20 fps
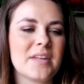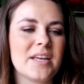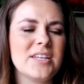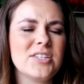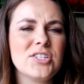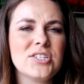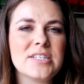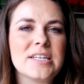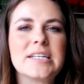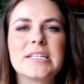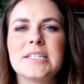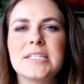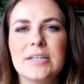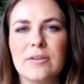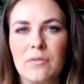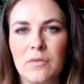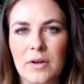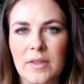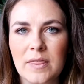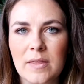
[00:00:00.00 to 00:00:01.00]
is just like
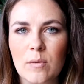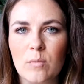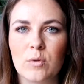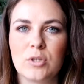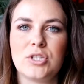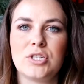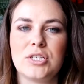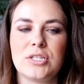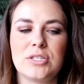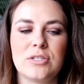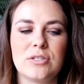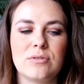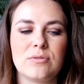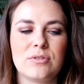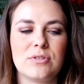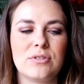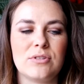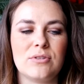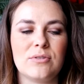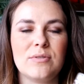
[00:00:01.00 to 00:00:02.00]
different than what she's
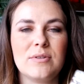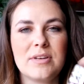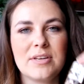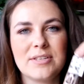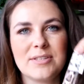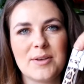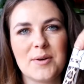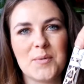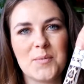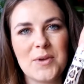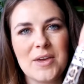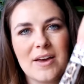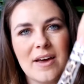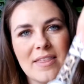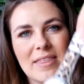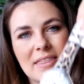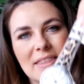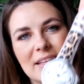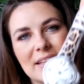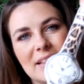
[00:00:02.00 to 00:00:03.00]
used to. So we
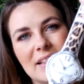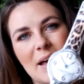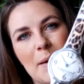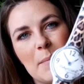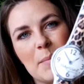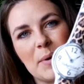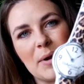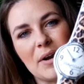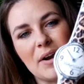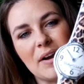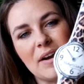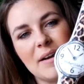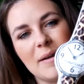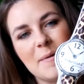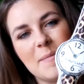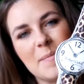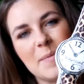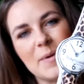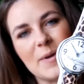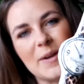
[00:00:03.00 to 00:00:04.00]
got the leopard
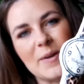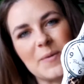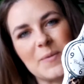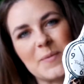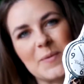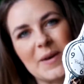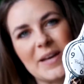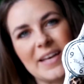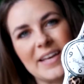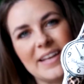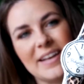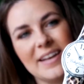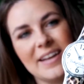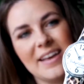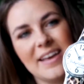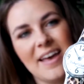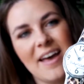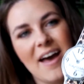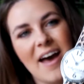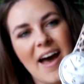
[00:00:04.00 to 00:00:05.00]
print one.
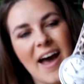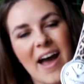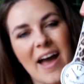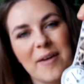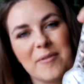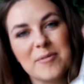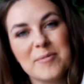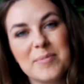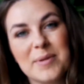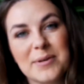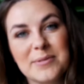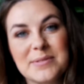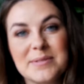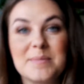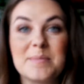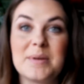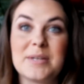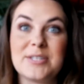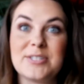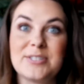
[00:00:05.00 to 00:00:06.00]
I will post
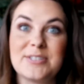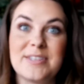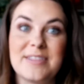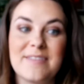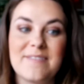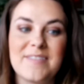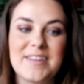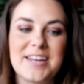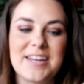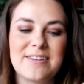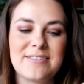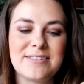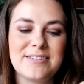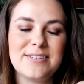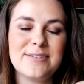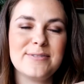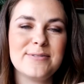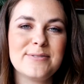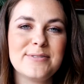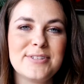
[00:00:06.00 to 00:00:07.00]
some pictures in the video
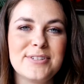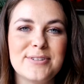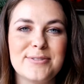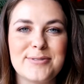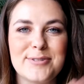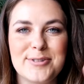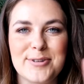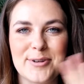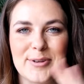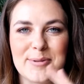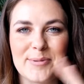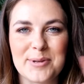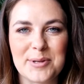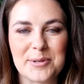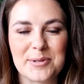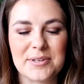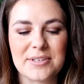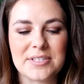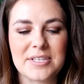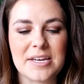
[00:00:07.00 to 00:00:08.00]
too to show you what it
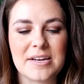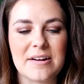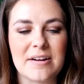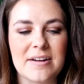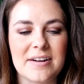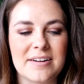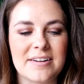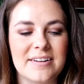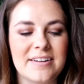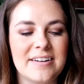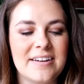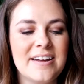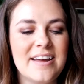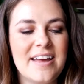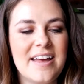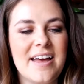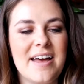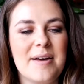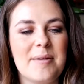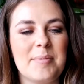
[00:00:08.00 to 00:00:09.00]
looks like on her,
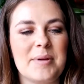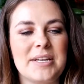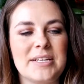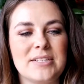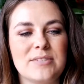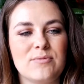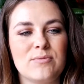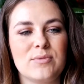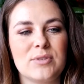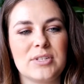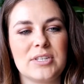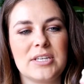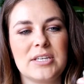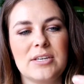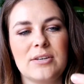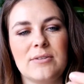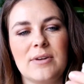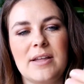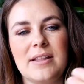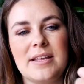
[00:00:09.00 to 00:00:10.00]
but it's really
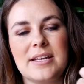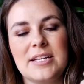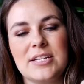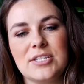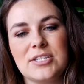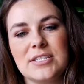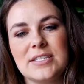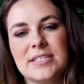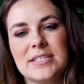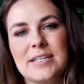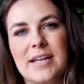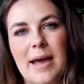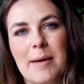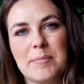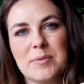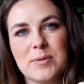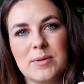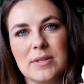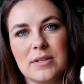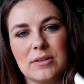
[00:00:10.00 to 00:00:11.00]
cute. And then it just
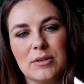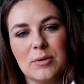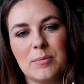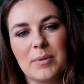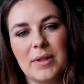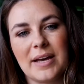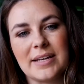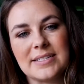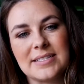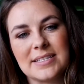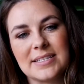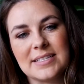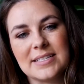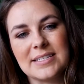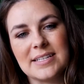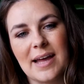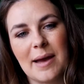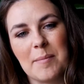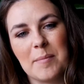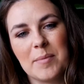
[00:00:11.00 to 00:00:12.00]
snaps with a little plastic
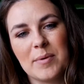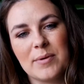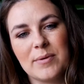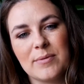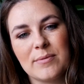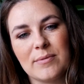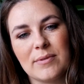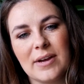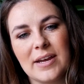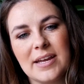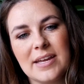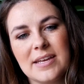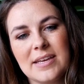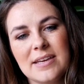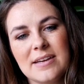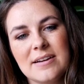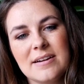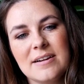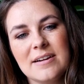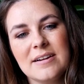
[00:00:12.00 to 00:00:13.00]
snap right
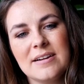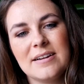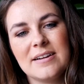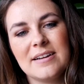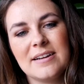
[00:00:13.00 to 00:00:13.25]
here.